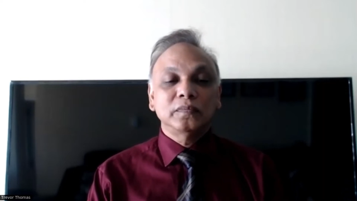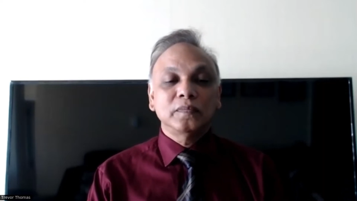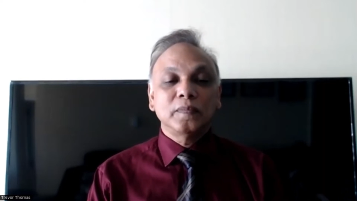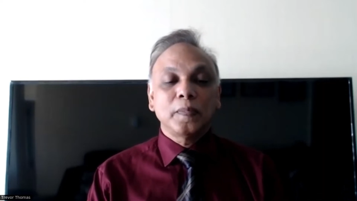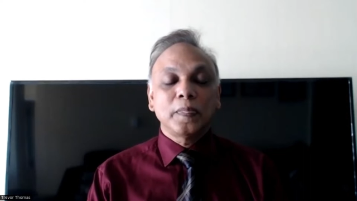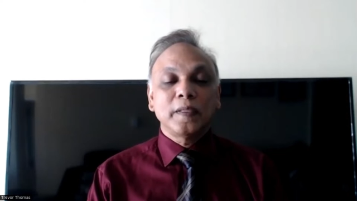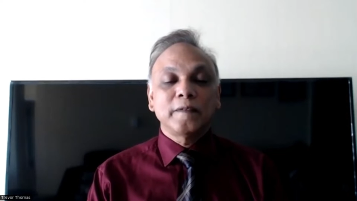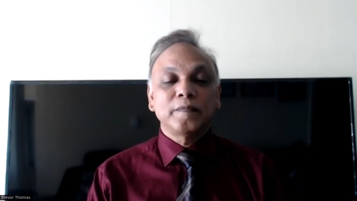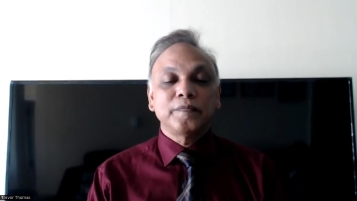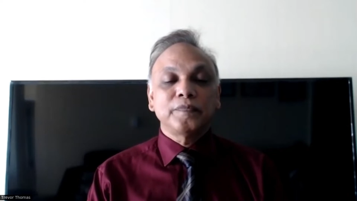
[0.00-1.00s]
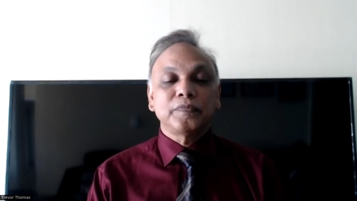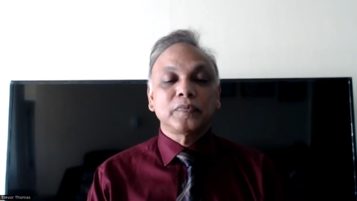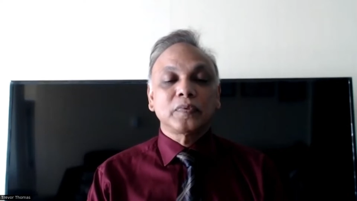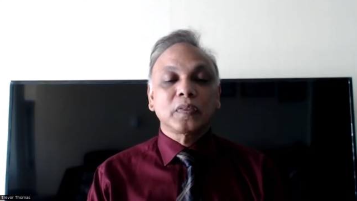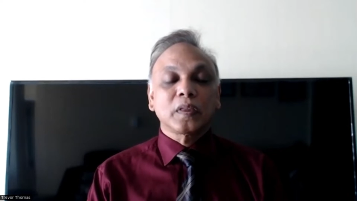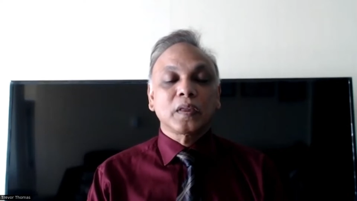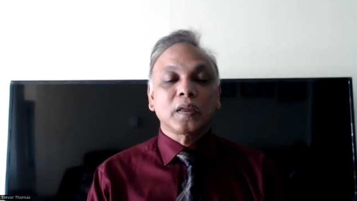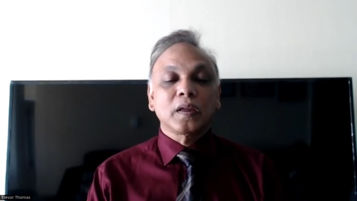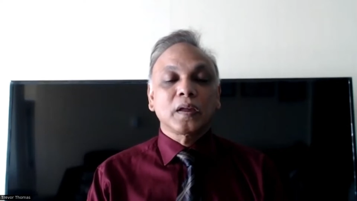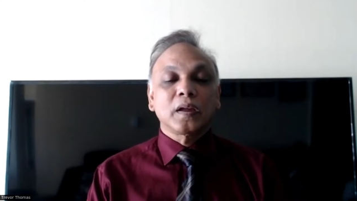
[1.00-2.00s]

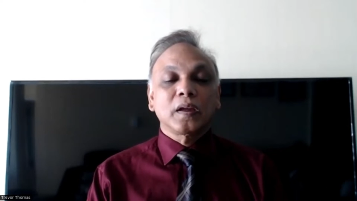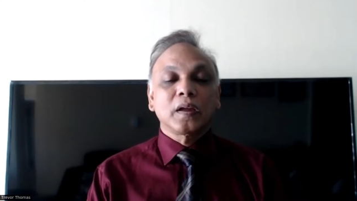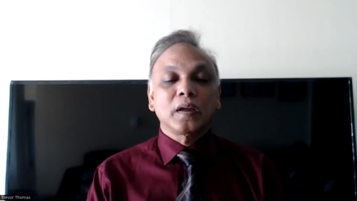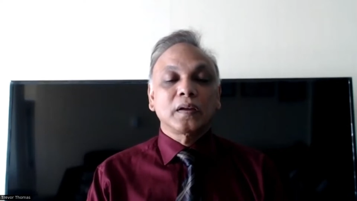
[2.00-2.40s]
Nothing is said.